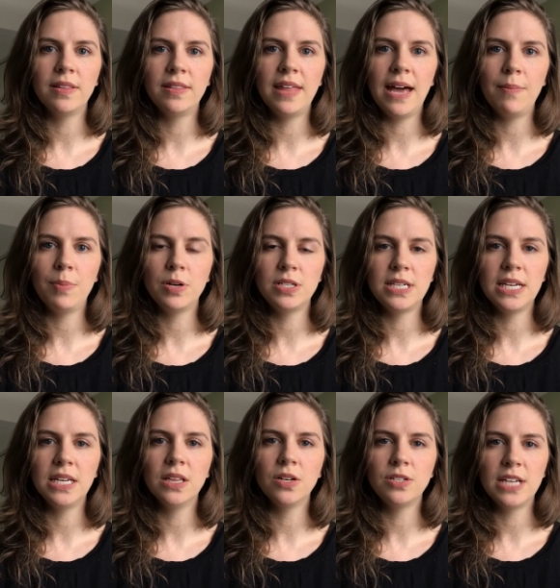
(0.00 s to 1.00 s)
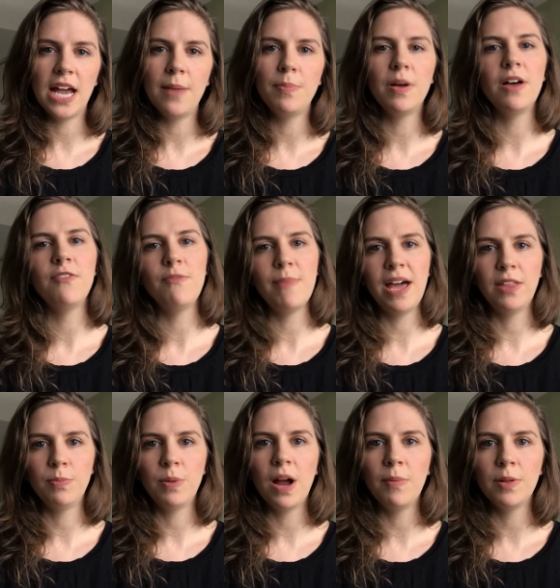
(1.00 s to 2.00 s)
that particular type of
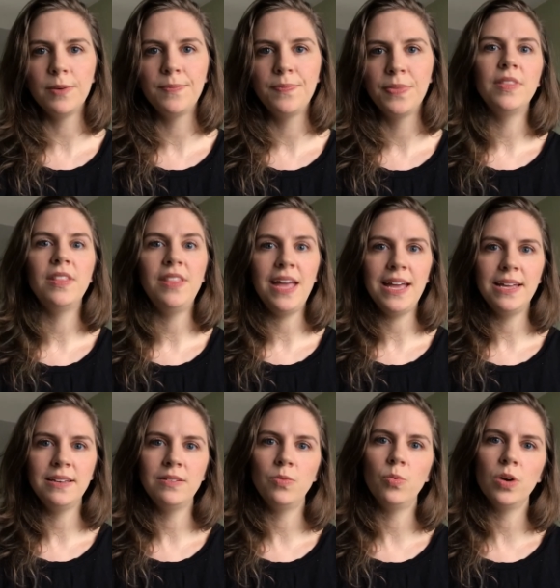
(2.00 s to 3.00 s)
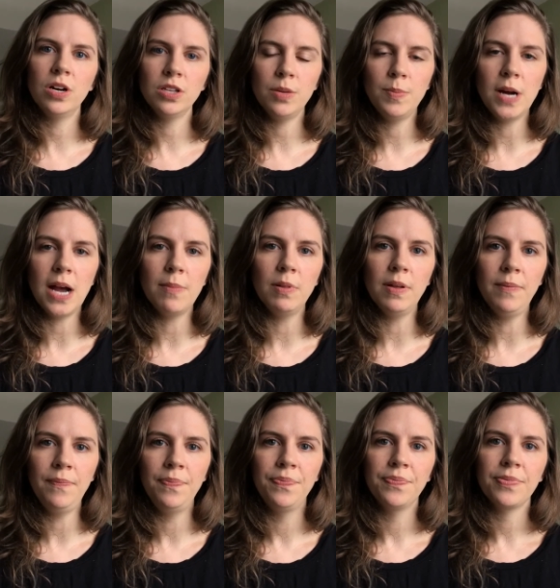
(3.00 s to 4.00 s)
math problem. Then work the
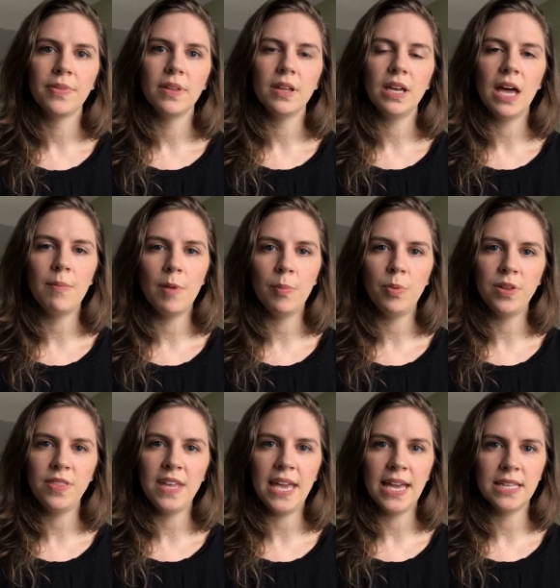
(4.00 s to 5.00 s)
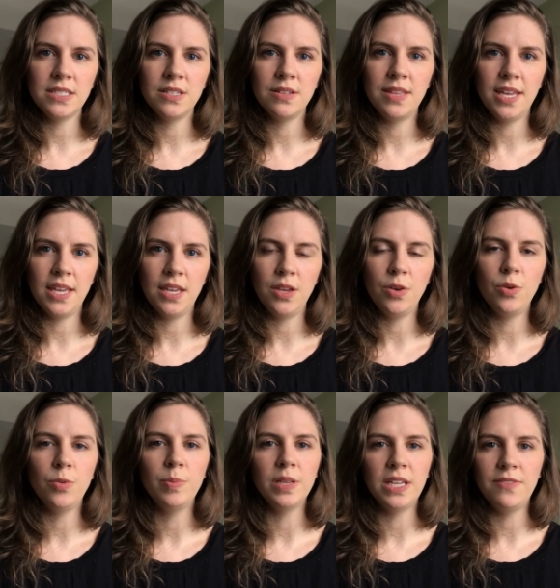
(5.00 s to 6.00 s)
problem, come up with the answer that
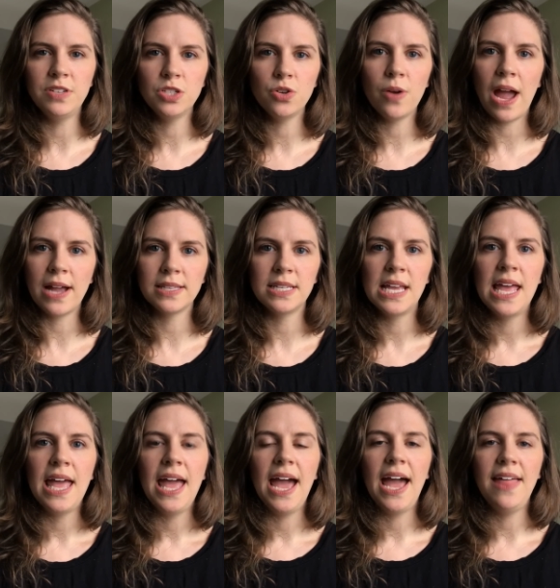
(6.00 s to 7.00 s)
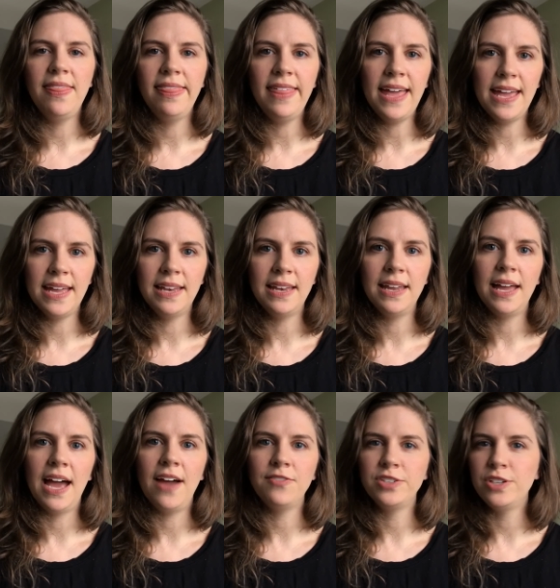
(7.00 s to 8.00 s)
you believe is correct, and then
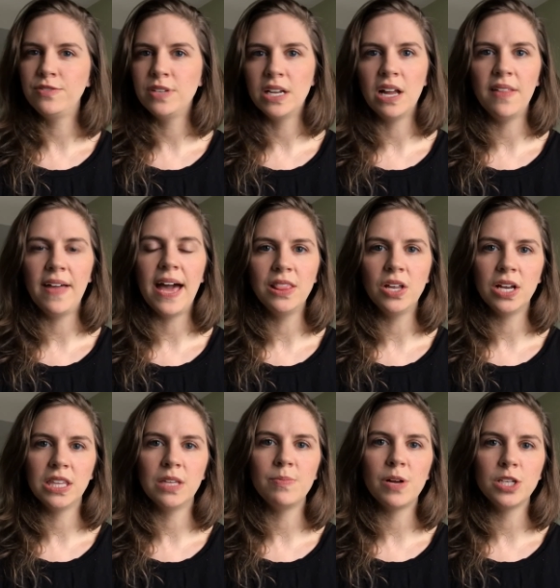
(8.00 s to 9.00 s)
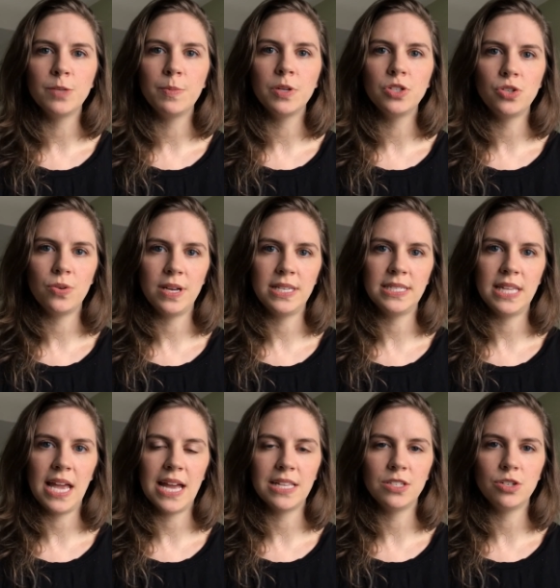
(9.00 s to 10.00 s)
after you've done all that, look at the multiple choice
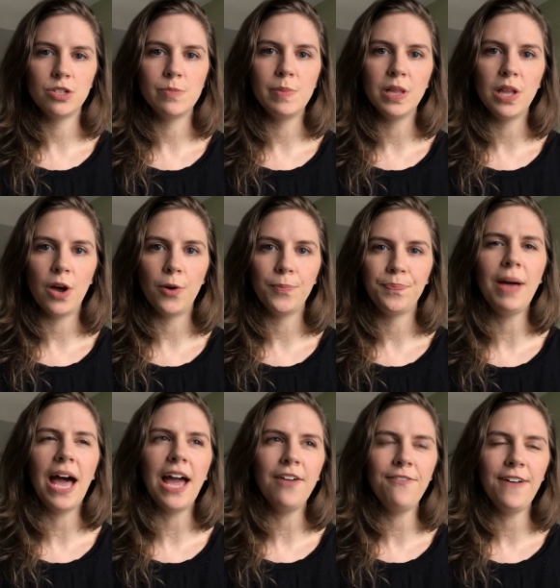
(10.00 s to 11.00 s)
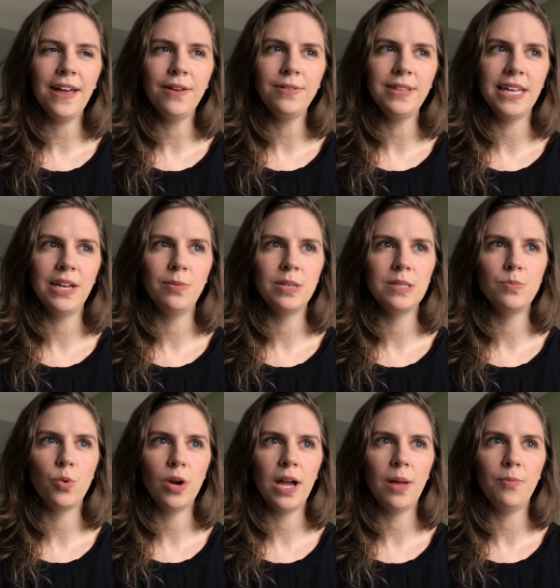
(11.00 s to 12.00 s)
answers below. I found that it was
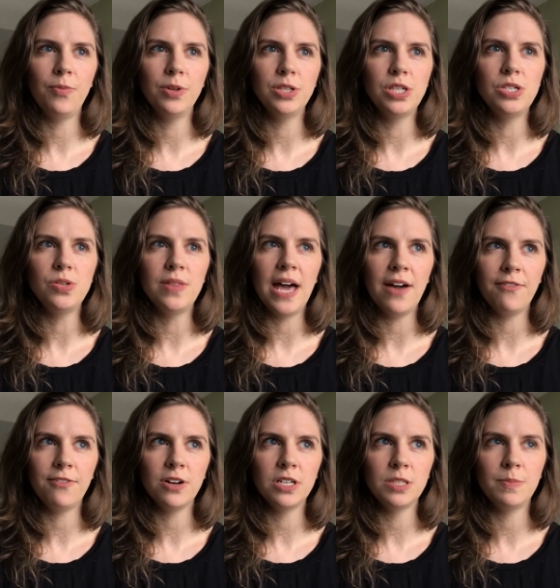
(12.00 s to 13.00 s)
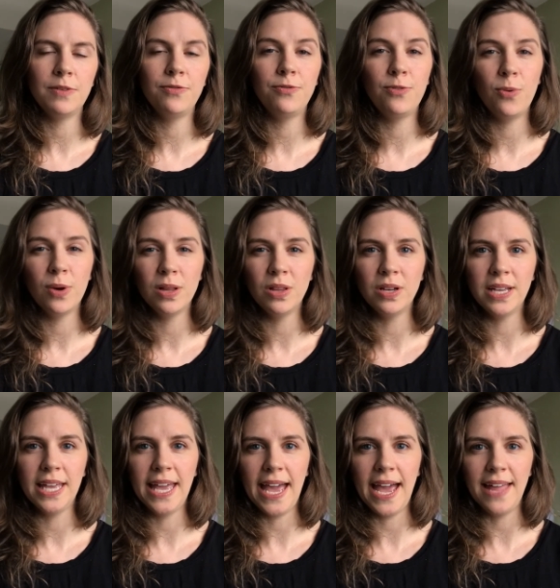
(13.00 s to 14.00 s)
more helpful to do that first before
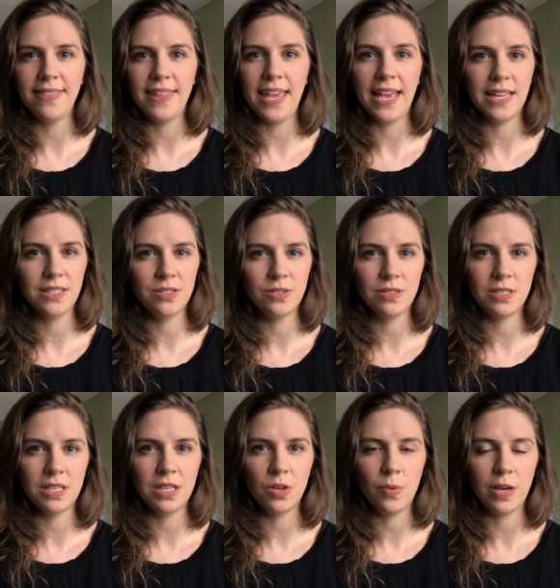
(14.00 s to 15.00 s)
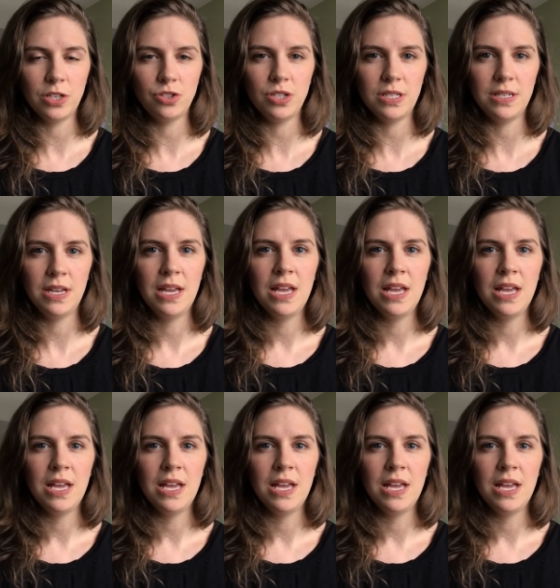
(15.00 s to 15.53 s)
looking at the answers to the question